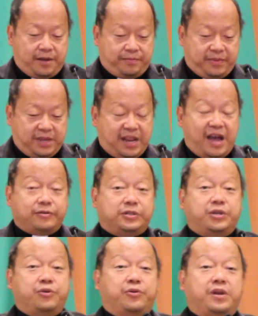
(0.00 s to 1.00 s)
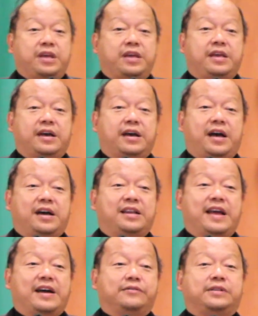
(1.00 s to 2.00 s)
the diocese already
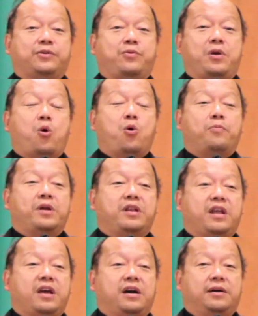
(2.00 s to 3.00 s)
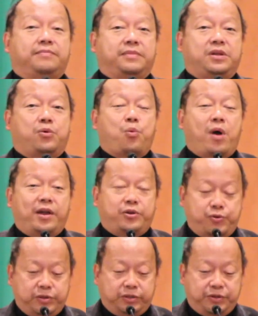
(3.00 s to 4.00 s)
announced that we opened the wide
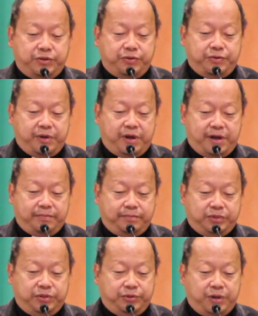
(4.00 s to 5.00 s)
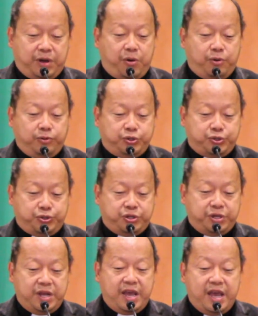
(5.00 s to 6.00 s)
doors to the whole church,
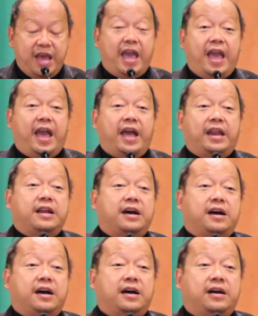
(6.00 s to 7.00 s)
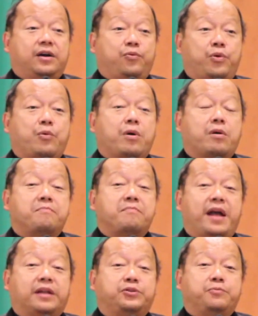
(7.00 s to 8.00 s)
and we welcome
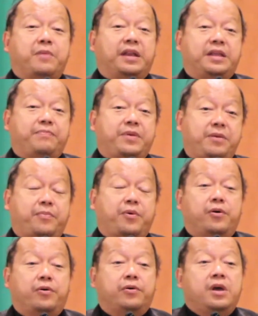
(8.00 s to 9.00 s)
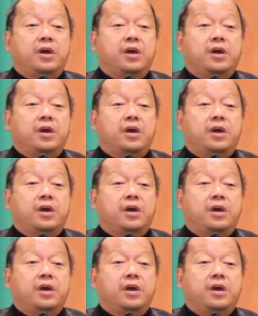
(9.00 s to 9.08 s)
back to many people.